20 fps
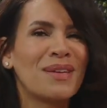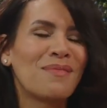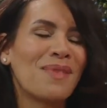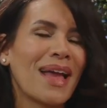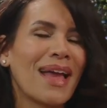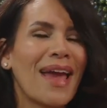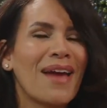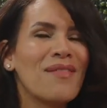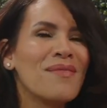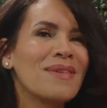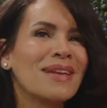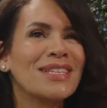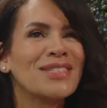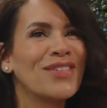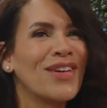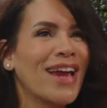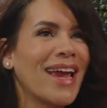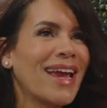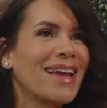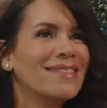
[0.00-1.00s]
I'm like everybody's
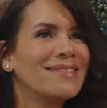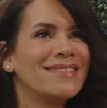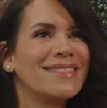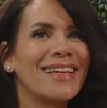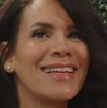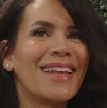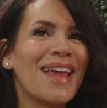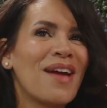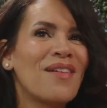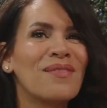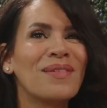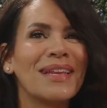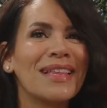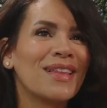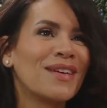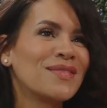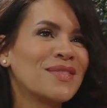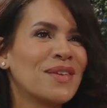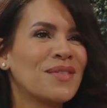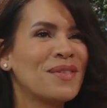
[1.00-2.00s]
great and everybody
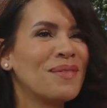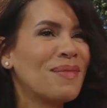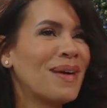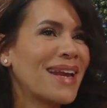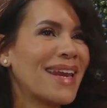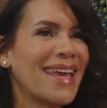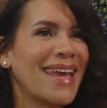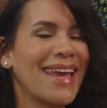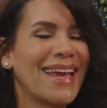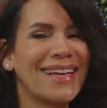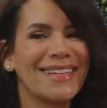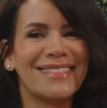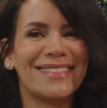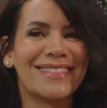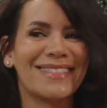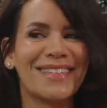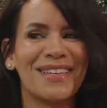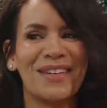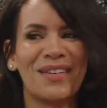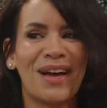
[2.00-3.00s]
loves everybody
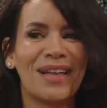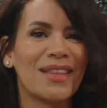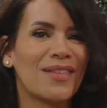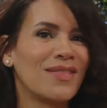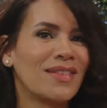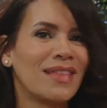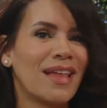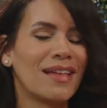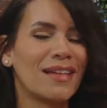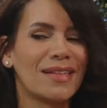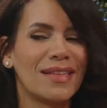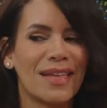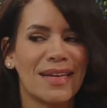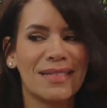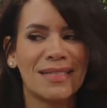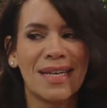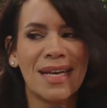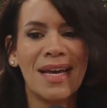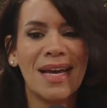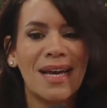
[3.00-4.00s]
and you know I live in La La
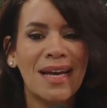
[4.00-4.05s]
Land.